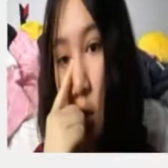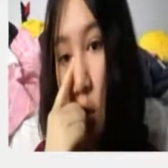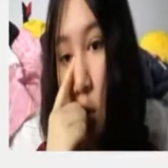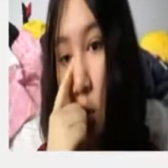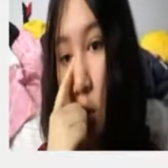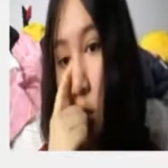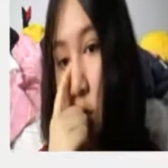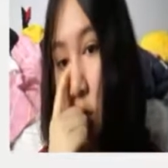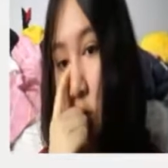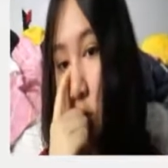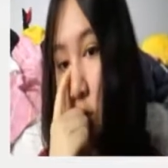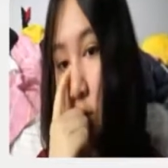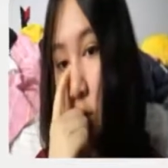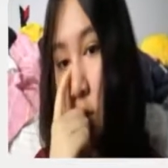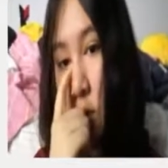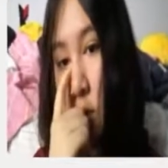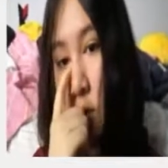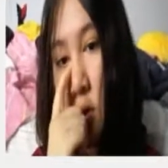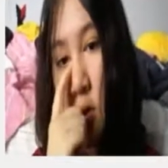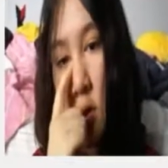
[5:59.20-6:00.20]
What would you
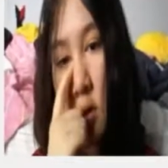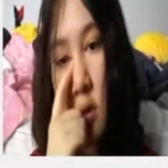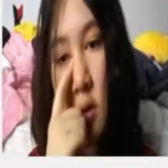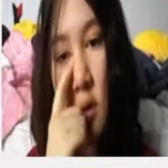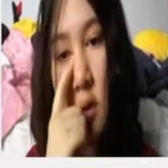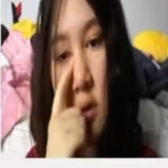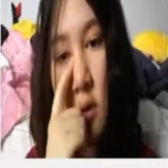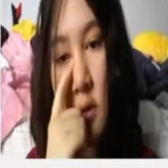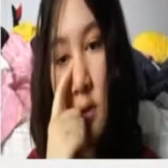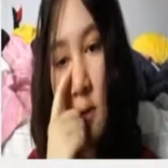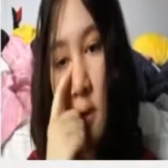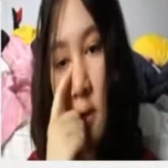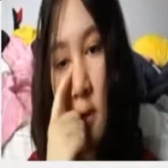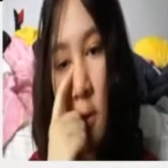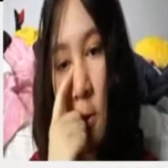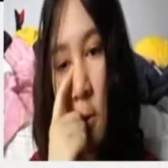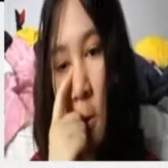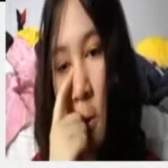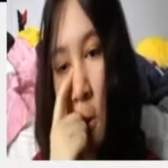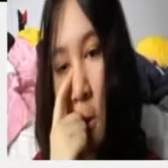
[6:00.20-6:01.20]
most likely to
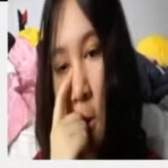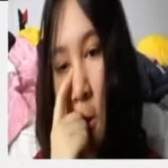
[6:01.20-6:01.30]
do?